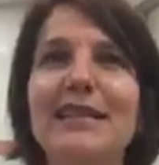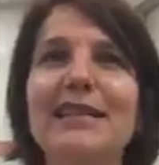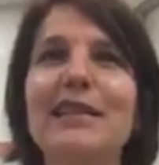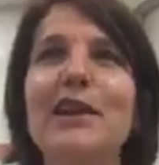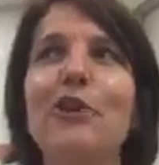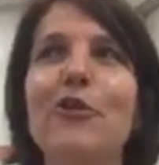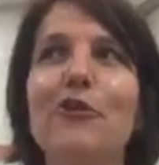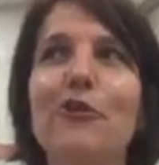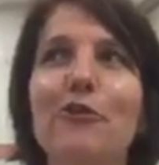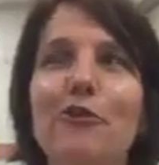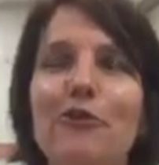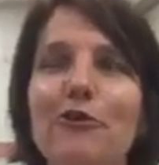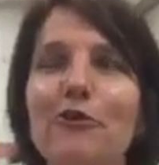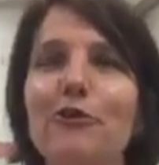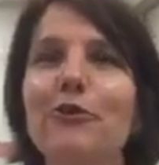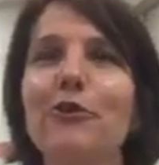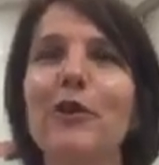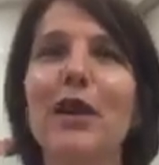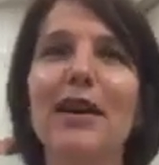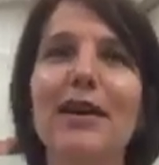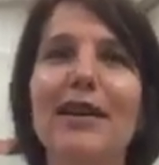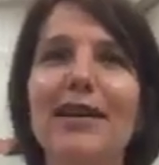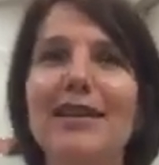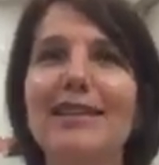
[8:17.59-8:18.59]

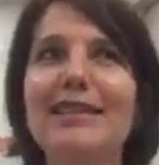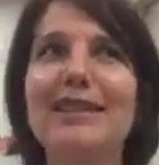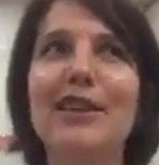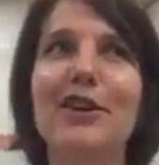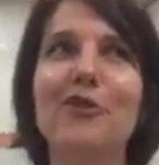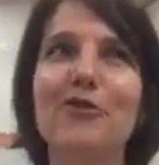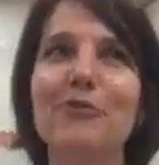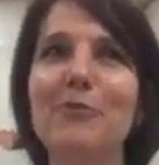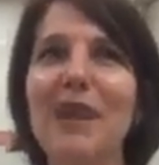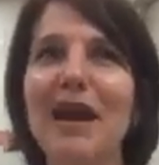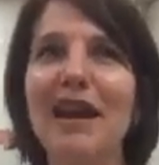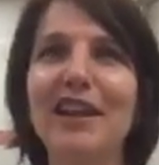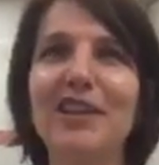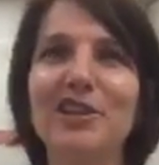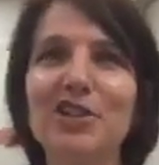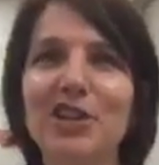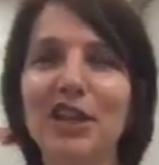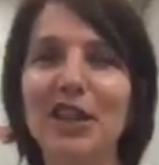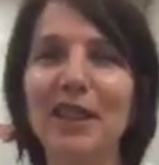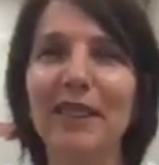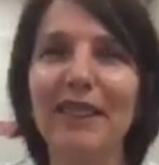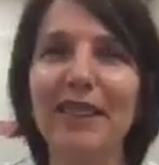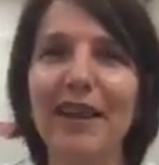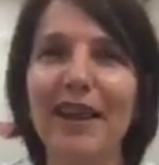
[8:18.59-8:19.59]

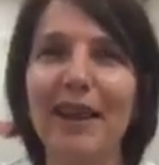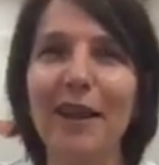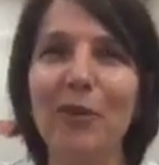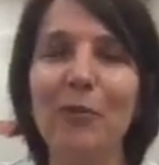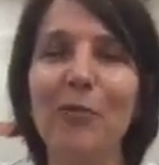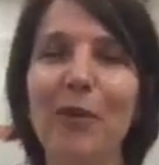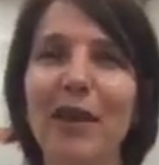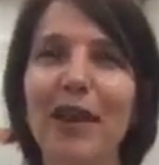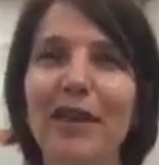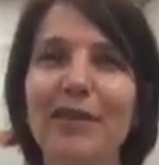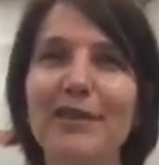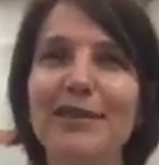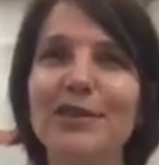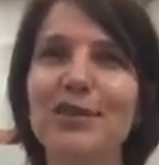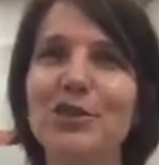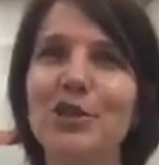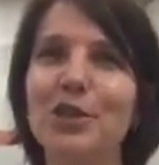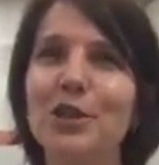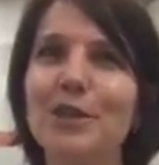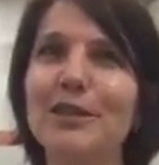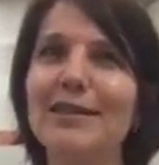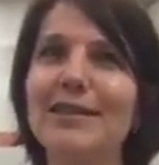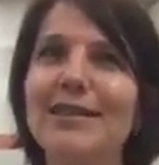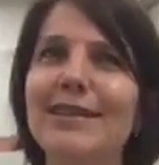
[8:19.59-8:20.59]
self-managing thing where the
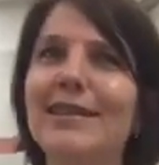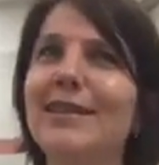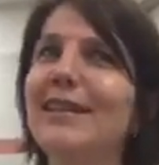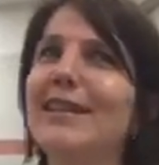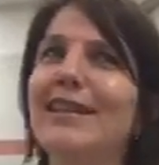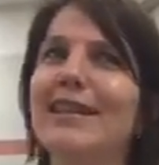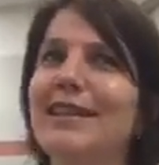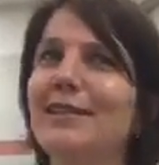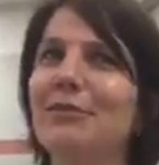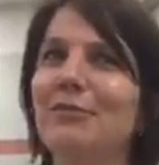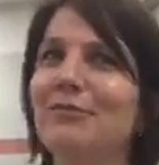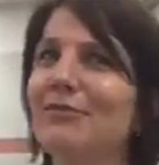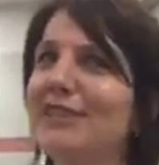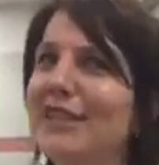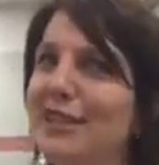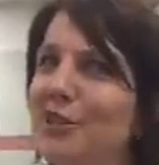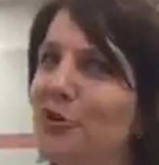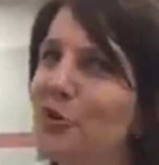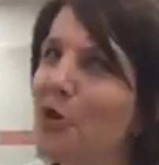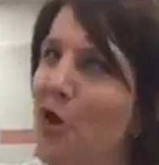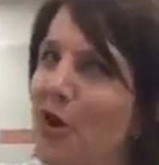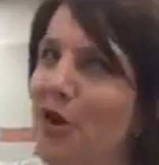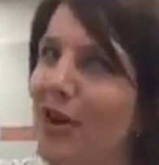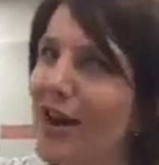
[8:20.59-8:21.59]
students did
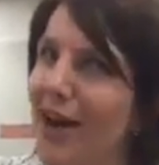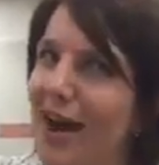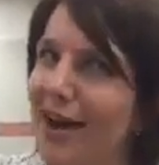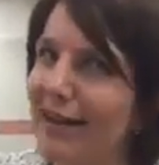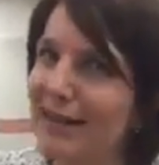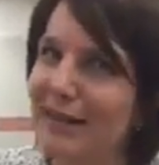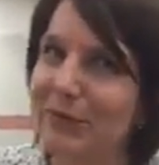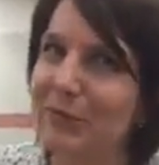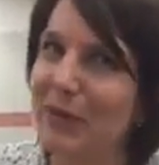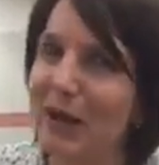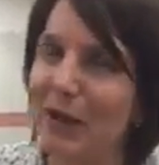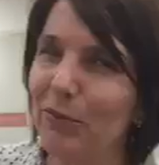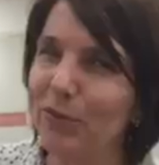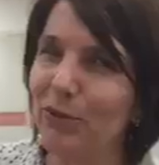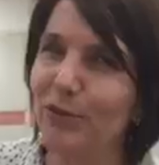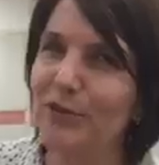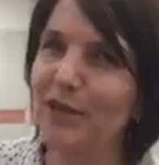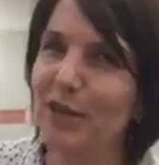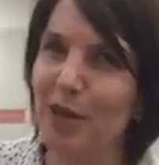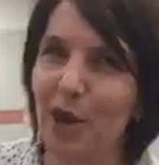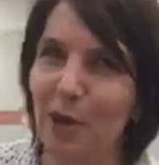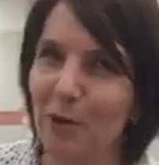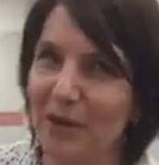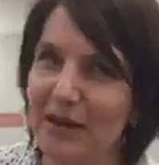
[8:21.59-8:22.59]
not ask people
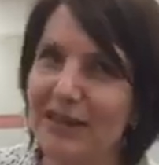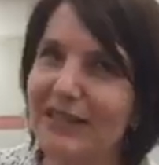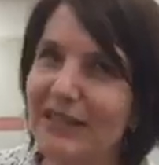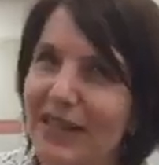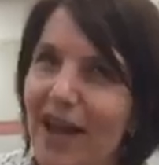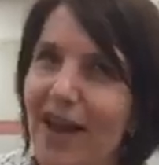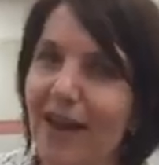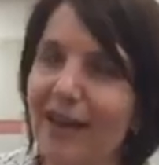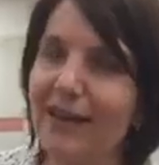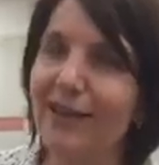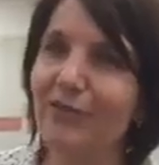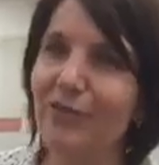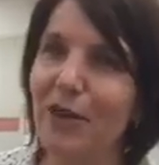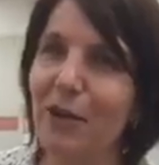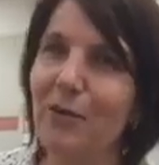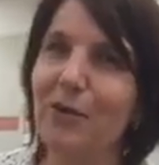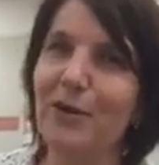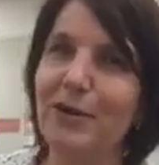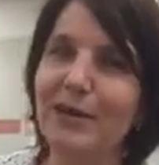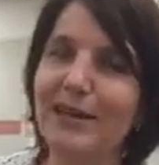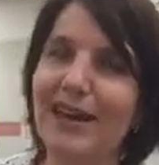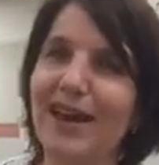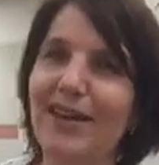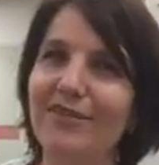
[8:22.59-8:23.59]
to go inside if they
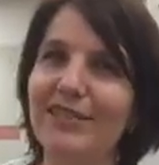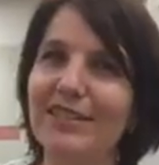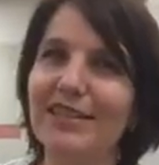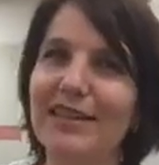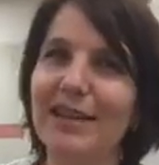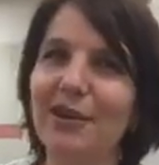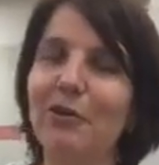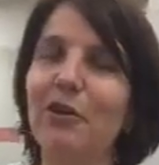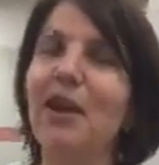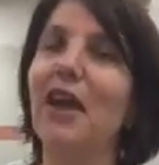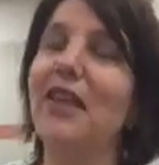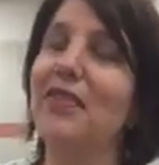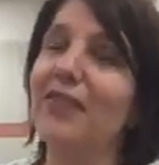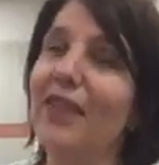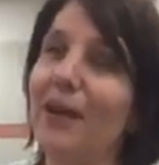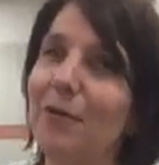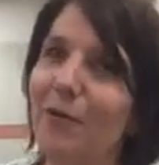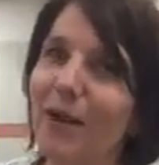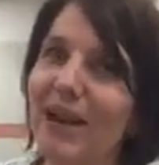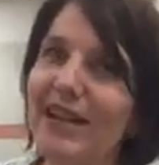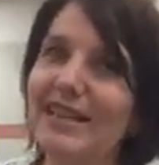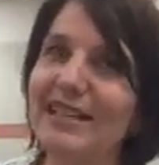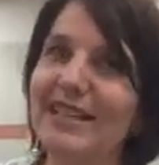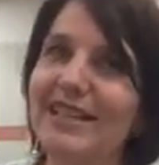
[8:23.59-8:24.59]
wanted to have a cigarette. They
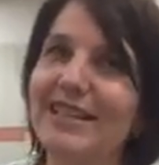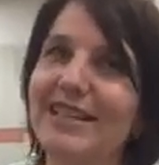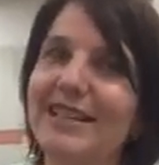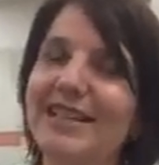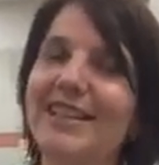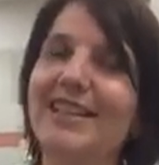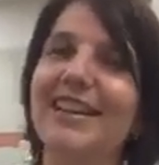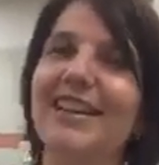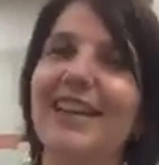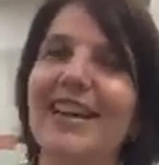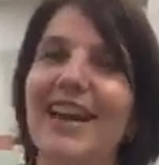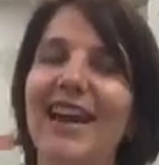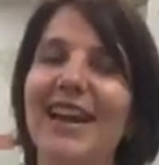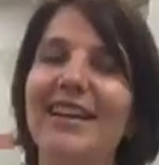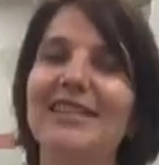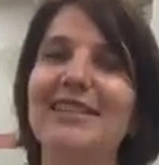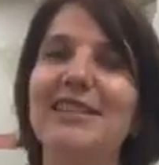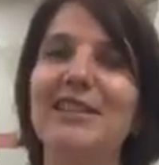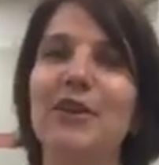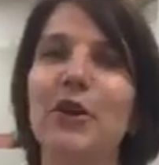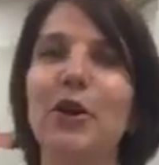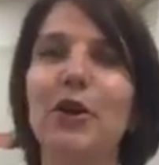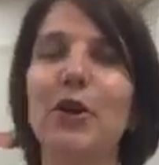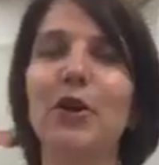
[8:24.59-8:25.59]
waited. And
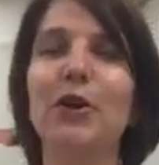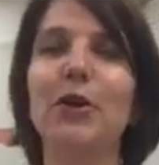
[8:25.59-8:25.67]
so,